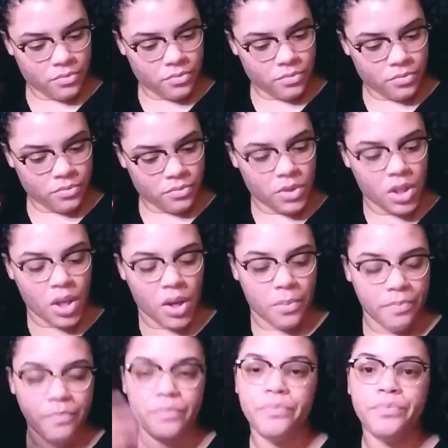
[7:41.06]
no,
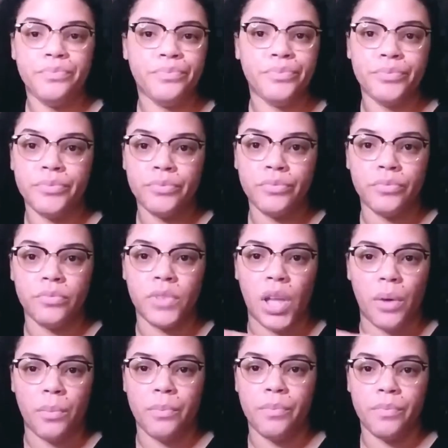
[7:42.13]
no,
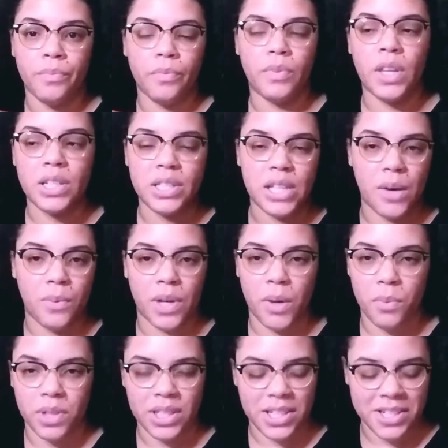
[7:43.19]
that's not what I
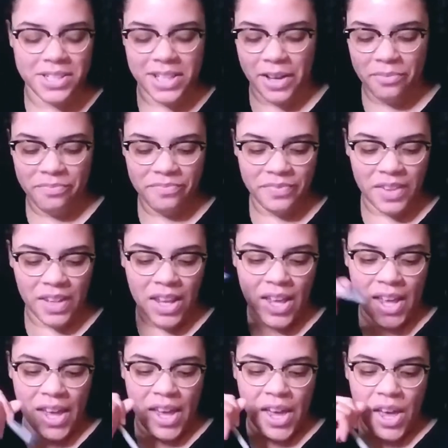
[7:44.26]
wanted to say.
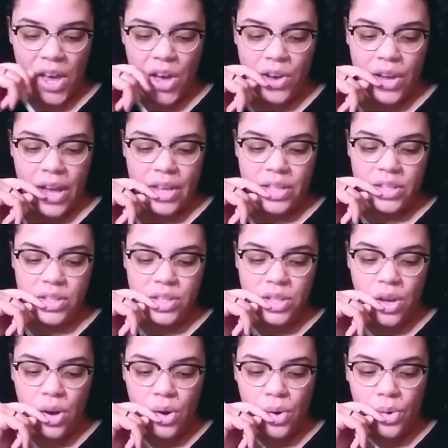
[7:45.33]
Okay,
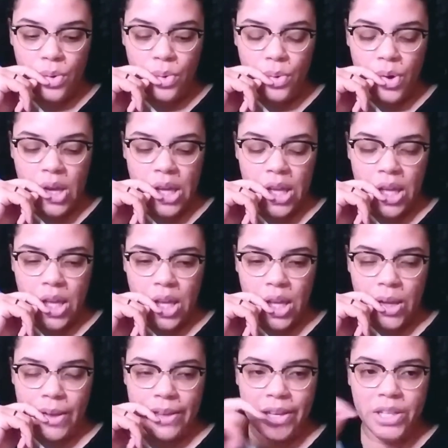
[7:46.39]
so
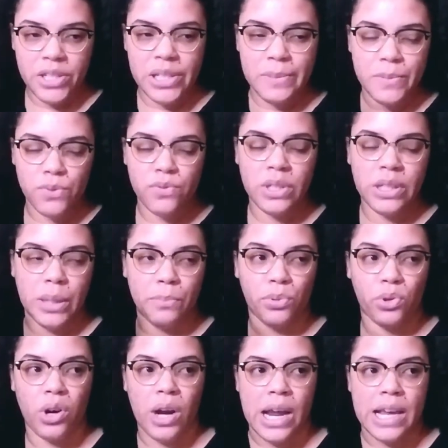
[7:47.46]
Egypt really
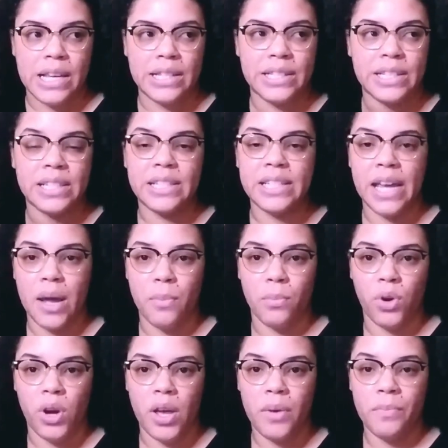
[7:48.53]
praised Tambra